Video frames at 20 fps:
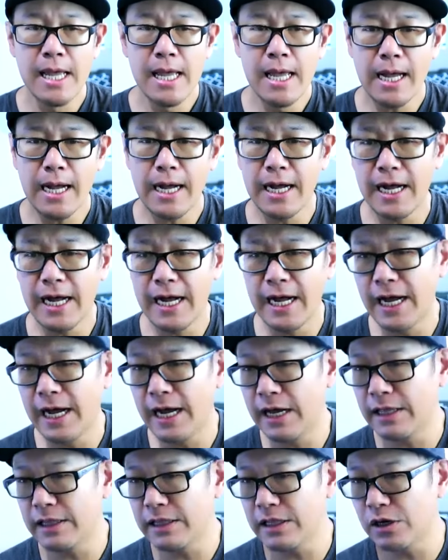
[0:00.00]

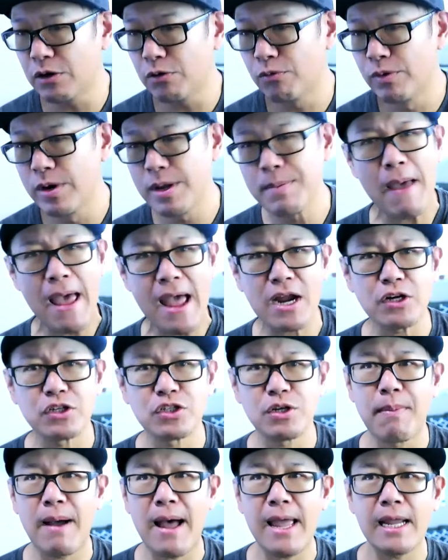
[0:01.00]
repackers
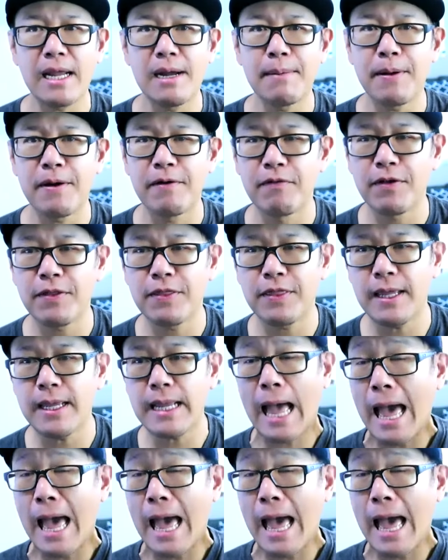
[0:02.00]
are buying up everything.